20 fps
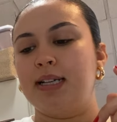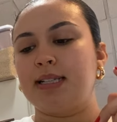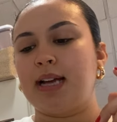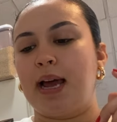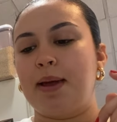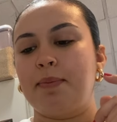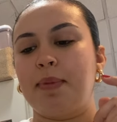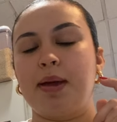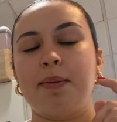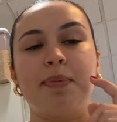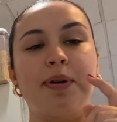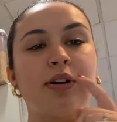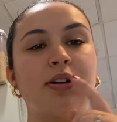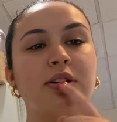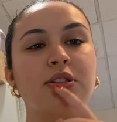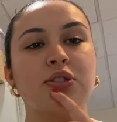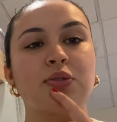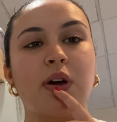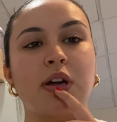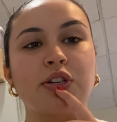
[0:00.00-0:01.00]
I make butternut
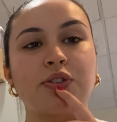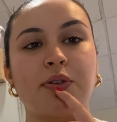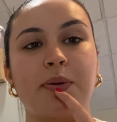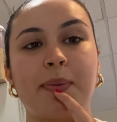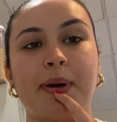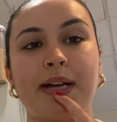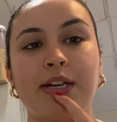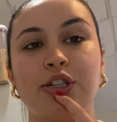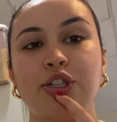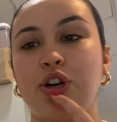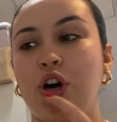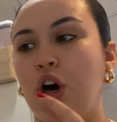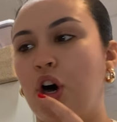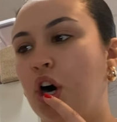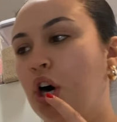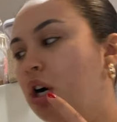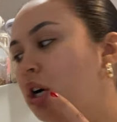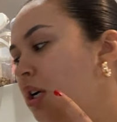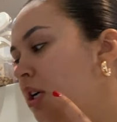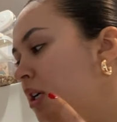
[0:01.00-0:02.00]
squash for my
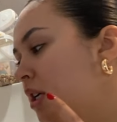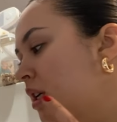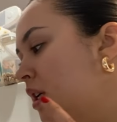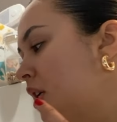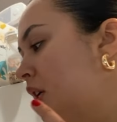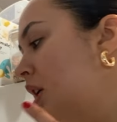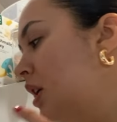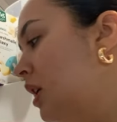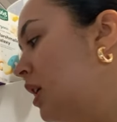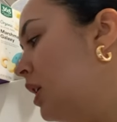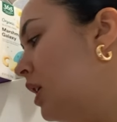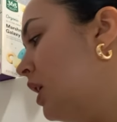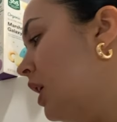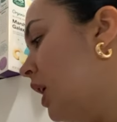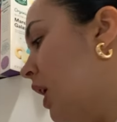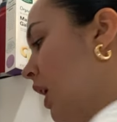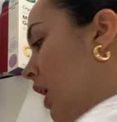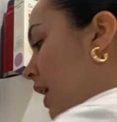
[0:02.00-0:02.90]
dog. 2